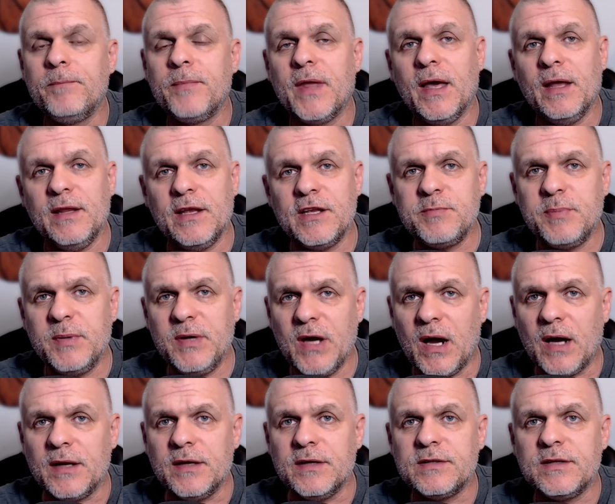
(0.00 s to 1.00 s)
And let's be
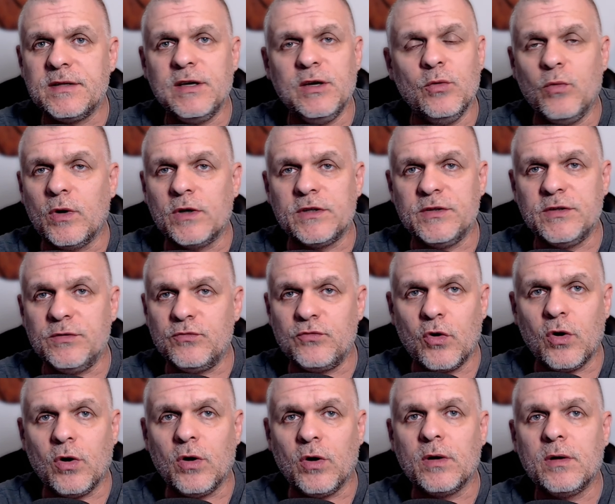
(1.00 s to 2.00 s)
honest, he wasn't
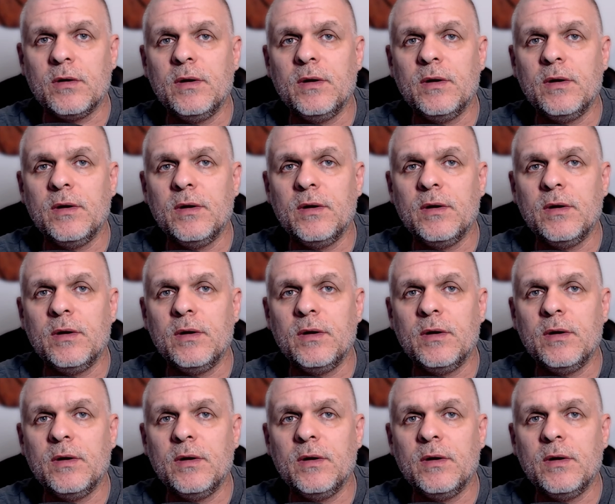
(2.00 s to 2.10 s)
wrong.